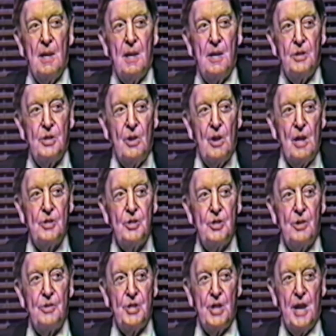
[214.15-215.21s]
I should
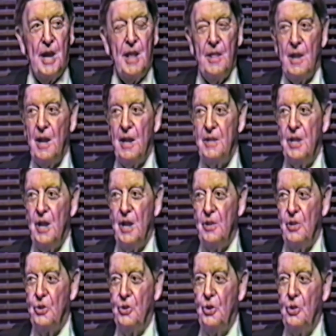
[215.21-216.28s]
also say that I'll tell you
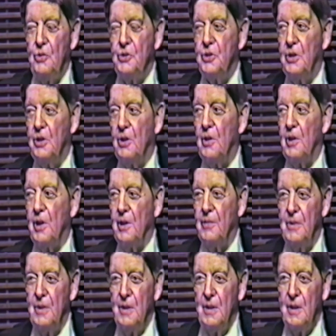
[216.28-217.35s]
the true story of
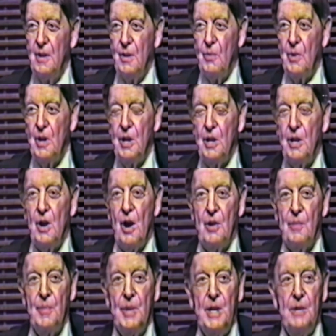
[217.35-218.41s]
when he
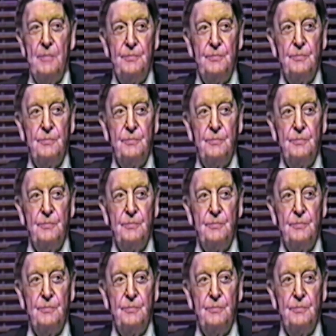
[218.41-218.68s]
called me.